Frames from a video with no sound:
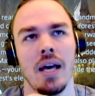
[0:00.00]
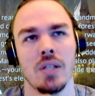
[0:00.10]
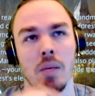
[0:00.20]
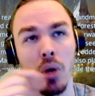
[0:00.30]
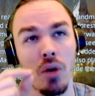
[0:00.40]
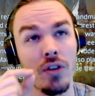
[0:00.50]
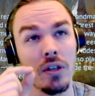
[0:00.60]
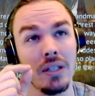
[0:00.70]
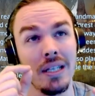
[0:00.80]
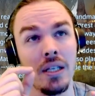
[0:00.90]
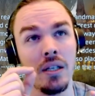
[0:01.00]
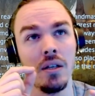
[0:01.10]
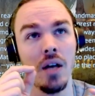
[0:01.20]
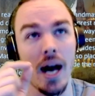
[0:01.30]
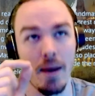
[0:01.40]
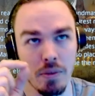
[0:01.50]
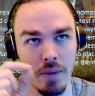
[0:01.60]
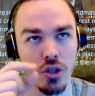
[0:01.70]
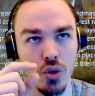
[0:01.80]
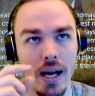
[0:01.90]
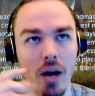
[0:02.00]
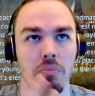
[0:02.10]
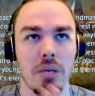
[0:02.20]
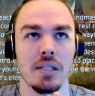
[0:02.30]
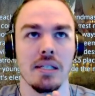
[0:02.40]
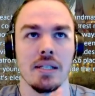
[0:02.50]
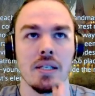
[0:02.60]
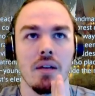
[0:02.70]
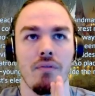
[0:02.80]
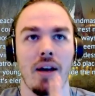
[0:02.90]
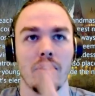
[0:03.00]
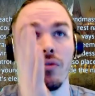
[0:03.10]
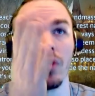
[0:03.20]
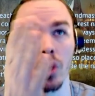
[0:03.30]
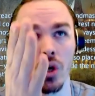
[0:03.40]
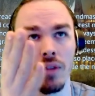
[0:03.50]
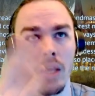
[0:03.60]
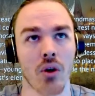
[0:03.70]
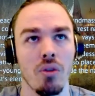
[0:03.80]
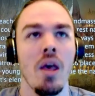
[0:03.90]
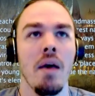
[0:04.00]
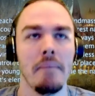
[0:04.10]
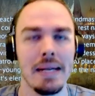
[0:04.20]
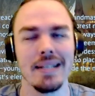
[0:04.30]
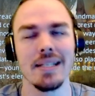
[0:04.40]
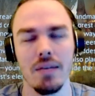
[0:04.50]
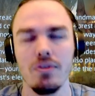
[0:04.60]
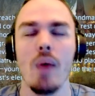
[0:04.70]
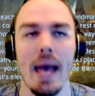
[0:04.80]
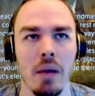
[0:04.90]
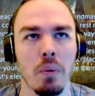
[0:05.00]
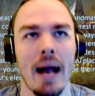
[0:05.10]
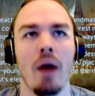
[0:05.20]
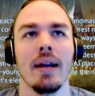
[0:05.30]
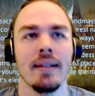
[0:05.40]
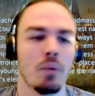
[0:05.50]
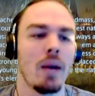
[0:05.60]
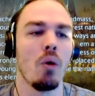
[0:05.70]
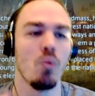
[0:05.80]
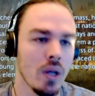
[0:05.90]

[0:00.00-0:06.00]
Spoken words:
perfectly optimized route because it doesn't factor for the curve of the Earth, but it does give you a route, and that route will